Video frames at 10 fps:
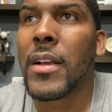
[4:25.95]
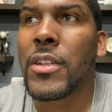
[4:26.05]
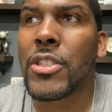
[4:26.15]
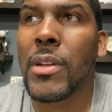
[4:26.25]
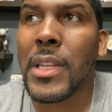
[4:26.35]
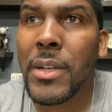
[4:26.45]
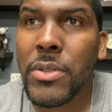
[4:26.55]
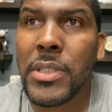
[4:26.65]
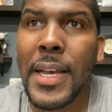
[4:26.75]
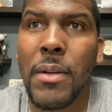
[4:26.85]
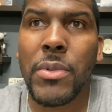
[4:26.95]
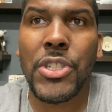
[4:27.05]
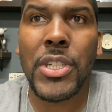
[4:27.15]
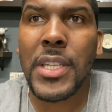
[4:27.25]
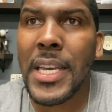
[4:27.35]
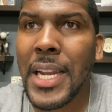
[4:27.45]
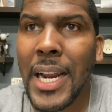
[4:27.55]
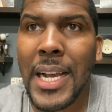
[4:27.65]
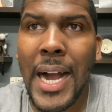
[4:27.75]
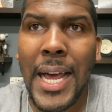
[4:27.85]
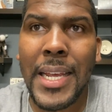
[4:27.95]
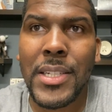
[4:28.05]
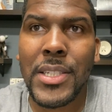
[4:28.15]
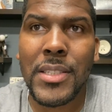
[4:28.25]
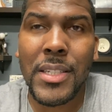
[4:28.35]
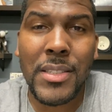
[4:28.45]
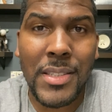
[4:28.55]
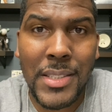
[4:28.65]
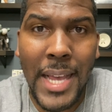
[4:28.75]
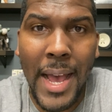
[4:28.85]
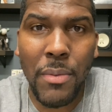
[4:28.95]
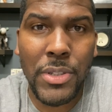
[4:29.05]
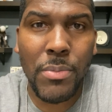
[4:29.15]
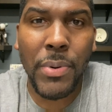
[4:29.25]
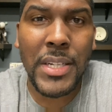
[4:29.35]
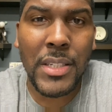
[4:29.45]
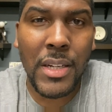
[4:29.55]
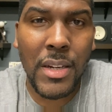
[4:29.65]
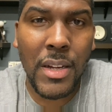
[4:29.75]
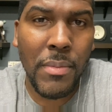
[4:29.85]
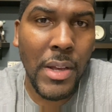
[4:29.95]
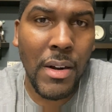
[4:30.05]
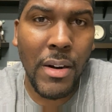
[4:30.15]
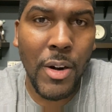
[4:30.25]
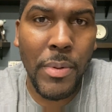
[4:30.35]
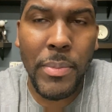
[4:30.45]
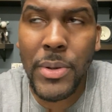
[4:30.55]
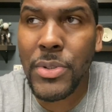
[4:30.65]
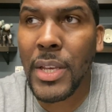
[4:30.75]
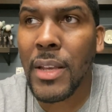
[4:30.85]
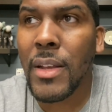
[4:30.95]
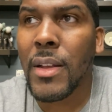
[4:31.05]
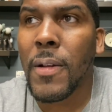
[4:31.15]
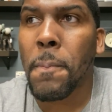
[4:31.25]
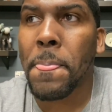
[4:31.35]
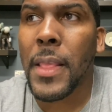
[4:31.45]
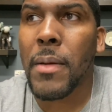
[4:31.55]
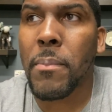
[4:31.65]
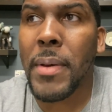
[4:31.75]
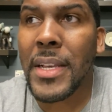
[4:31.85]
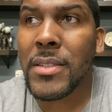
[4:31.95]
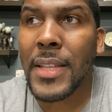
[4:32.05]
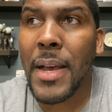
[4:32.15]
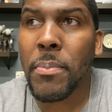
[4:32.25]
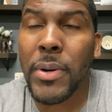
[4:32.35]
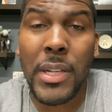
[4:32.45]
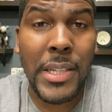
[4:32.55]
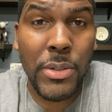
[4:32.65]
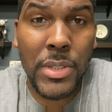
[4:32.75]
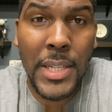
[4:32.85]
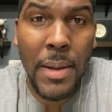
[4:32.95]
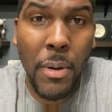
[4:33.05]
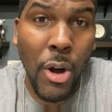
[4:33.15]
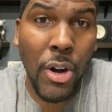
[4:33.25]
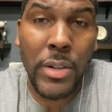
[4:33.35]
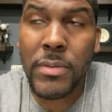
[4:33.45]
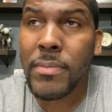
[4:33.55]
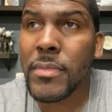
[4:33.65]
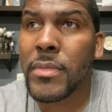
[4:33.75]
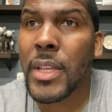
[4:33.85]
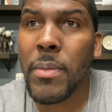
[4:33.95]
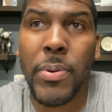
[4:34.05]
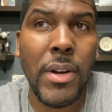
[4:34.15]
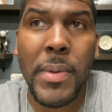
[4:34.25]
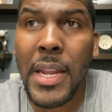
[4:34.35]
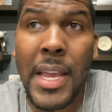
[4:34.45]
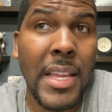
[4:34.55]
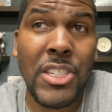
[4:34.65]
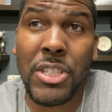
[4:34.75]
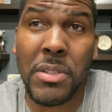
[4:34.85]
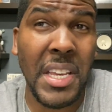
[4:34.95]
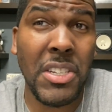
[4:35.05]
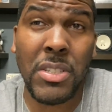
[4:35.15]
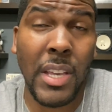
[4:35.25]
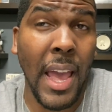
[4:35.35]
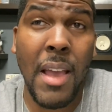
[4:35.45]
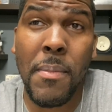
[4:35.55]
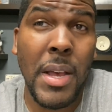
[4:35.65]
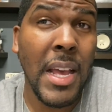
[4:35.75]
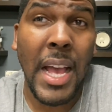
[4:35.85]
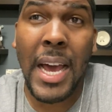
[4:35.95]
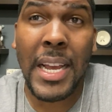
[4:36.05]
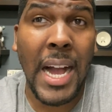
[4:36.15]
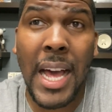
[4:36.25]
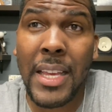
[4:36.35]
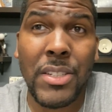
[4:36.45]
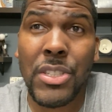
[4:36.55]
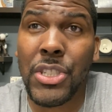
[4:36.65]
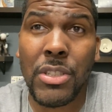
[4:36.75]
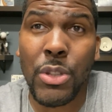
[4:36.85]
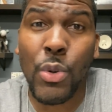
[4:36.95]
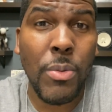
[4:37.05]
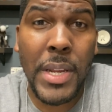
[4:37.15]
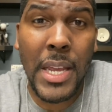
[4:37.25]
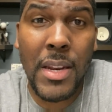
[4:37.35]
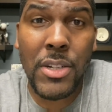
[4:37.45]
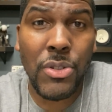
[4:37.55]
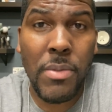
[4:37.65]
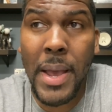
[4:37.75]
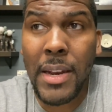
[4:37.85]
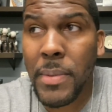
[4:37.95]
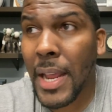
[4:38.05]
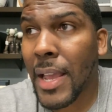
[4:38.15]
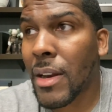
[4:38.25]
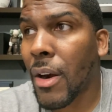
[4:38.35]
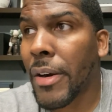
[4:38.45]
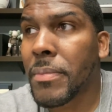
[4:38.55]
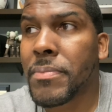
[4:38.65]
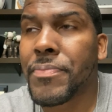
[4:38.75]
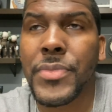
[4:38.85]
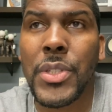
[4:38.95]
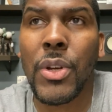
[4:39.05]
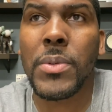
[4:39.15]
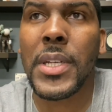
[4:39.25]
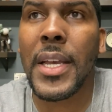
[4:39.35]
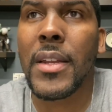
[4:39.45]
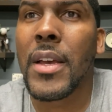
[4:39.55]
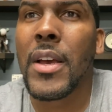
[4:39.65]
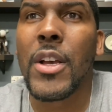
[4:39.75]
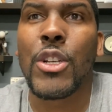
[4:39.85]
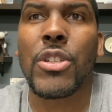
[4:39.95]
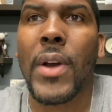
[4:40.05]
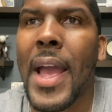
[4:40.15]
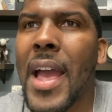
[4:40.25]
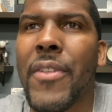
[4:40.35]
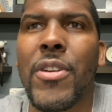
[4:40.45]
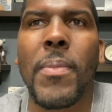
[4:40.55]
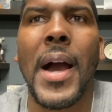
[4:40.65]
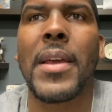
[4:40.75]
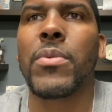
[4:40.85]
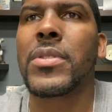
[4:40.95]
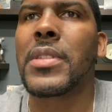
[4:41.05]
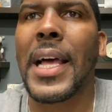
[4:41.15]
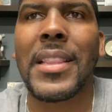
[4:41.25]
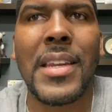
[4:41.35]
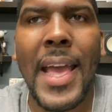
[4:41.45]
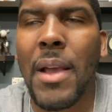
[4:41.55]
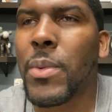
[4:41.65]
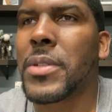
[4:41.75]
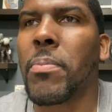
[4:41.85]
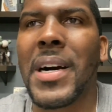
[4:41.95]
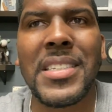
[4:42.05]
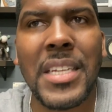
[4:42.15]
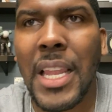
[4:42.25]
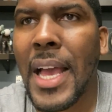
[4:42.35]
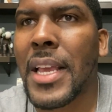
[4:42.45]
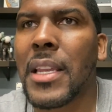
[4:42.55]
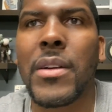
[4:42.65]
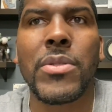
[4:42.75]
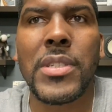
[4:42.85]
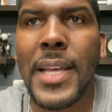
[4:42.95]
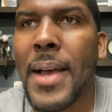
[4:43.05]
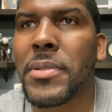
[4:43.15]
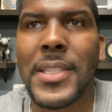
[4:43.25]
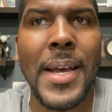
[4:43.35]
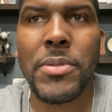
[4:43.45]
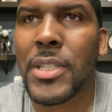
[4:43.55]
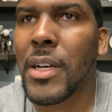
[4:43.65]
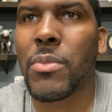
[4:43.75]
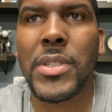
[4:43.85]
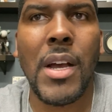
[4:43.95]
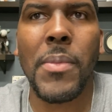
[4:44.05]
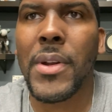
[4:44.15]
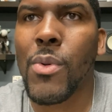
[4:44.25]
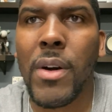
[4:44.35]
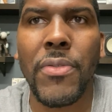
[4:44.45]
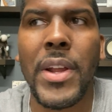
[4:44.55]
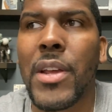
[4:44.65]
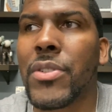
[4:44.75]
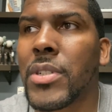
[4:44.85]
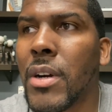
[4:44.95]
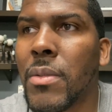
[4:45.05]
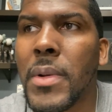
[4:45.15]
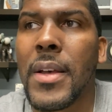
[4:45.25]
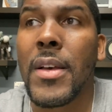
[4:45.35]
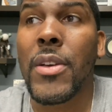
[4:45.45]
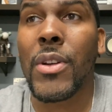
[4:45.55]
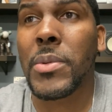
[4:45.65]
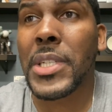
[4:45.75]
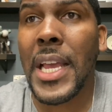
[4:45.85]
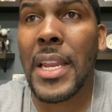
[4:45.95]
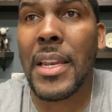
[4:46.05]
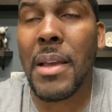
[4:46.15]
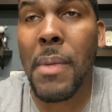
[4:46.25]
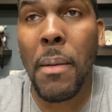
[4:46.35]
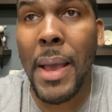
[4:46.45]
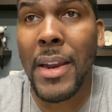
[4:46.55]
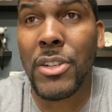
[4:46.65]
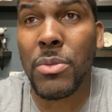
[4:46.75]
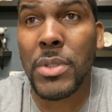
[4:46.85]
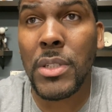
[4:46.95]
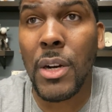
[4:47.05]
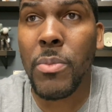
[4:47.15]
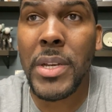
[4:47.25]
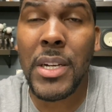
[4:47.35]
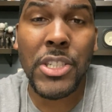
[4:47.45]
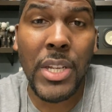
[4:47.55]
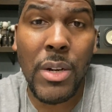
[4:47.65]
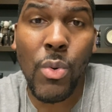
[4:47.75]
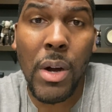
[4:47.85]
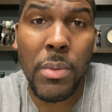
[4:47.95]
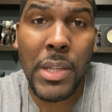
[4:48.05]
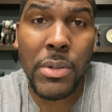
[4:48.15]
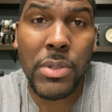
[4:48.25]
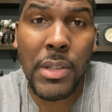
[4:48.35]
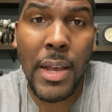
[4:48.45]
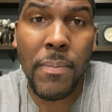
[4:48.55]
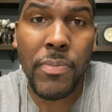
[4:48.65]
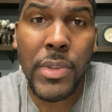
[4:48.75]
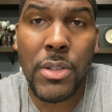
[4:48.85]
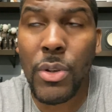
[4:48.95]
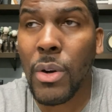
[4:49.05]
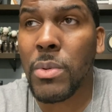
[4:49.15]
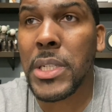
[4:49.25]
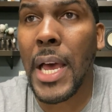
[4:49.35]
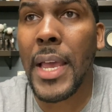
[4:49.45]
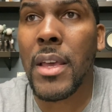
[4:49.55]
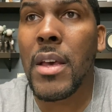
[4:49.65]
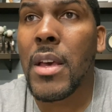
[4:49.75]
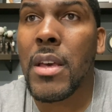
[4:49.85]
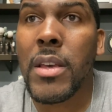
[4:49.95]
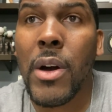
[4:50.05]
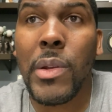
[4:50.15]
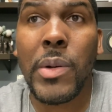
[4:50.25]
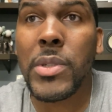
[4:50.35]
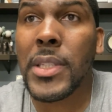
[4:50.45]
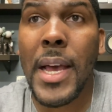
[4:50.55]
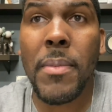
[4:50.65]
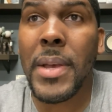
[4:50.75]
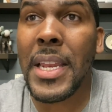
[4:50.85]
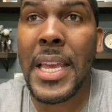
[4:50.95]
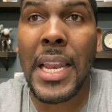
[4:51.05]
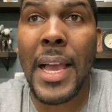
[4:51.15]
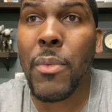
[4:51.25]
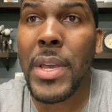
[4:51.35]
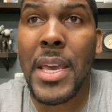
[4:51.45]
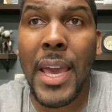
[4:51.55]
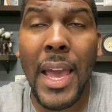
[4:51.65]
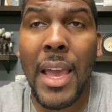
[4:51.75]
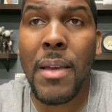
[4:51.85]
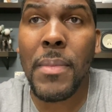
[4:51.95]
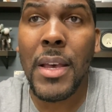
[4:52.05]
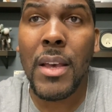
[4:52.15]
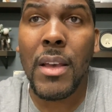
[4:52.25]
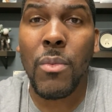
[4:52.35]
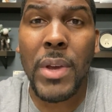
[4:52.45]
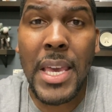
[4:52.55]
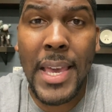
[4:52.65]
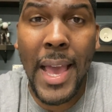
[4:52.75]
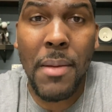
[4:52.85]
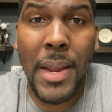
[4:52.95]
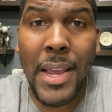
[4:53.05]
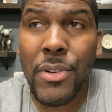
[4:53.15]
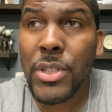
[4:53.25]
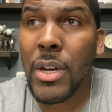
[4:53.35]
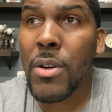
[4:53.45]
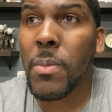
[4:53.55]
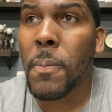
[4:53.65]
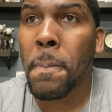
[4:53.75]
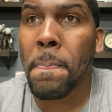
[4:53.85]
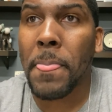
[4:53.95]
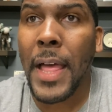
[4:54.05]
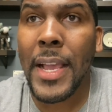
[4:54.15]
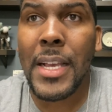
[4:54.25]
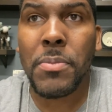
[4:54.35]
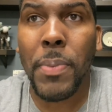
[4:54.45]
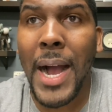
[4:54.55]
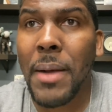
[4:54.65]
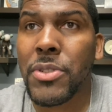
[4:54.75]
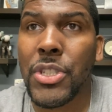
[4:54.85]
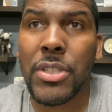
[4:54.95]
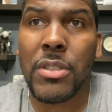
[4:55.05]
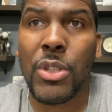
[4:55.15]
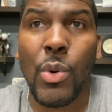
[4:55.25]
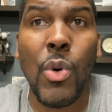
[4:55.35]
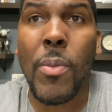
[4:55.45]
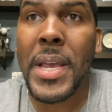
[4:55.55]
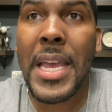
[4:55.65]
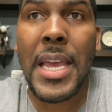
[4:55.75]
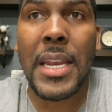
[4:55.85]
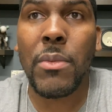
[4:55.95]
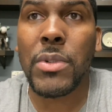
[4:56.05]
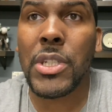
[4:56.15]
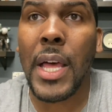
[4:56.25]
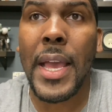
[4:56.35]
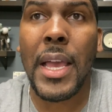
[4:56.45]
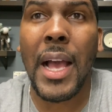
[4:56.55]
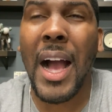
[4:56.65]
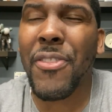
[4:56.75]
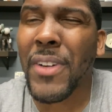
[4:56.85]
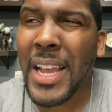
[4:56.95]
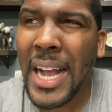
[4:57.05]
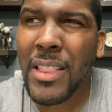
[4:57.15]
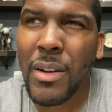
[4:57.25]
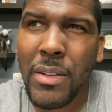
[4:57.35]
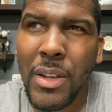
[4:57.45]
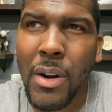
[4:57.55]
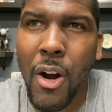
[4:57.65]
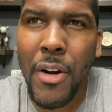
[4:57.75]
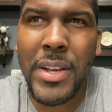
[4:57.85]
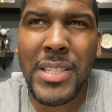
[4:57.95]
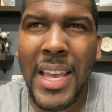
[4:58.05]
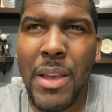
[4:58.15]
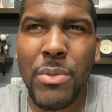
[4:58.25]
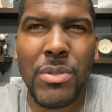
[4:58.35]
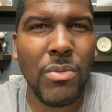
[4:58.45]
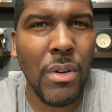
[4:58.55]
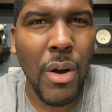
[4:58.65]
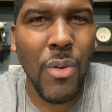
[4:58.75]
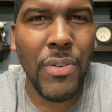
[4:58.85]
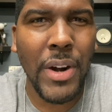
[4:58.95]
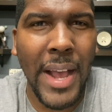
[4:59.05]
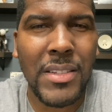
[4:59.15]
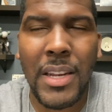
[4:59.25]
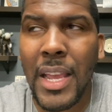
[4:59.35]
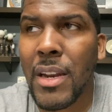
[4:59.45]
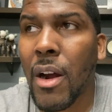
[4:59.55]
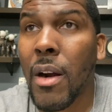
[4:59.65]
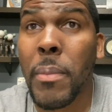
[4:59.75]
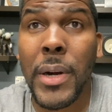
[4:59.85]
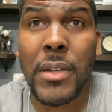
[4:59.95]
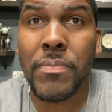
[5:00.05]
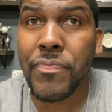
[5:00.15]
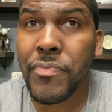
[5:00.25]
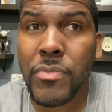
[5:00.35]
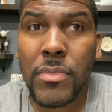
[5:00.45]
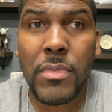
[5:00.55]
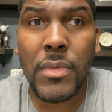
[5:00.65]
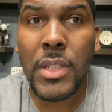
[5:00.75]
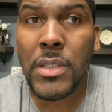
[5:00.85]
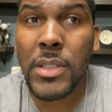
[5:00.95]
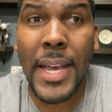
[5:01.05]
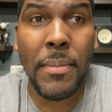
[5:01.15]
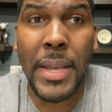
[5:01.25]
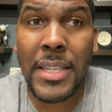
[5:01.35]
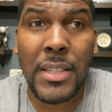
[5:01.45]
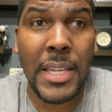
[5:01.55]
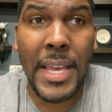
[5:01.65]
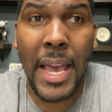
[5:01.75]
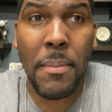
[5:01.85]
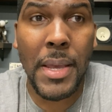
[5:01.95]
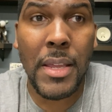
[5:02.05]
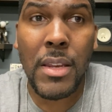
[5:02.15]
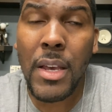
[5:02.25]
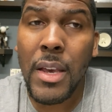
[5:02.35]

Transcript: So Lil Step was just getting out of college, and since his dad was a president of urban music, Big Step put Lil Step on. He put him in the industry. He just came out of college and just threw him in the industry, made him an A&R. You know what I'm saying? So everybody was like, the name was buzzing, like Lil Step, Step's son was coming to work for Interscope. You know what I'm saying? And then my manager was dope because she grew up with Lil Step. So it was like, yo, Lil Step. And then like when he came to Interscope, like his pops just threw him in and was like, I forgot the artist that he was over as an A&R, but Step instantly came in.